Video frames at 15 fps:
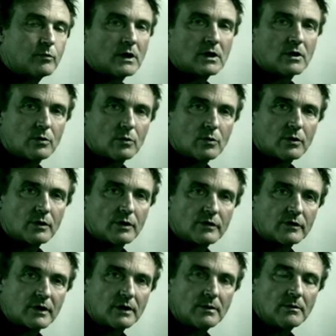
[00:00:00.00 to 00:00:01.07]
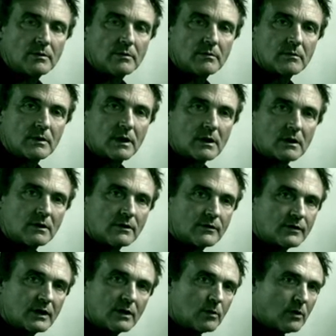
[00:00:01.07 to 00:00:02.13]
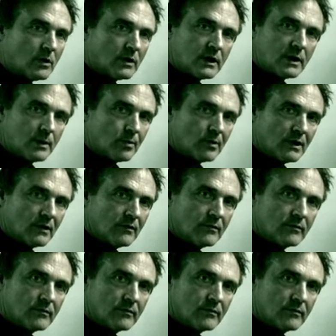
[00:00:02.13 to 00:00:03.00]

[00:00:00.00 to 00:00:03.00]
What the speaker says: one chord on its own. I can't tell what key we're in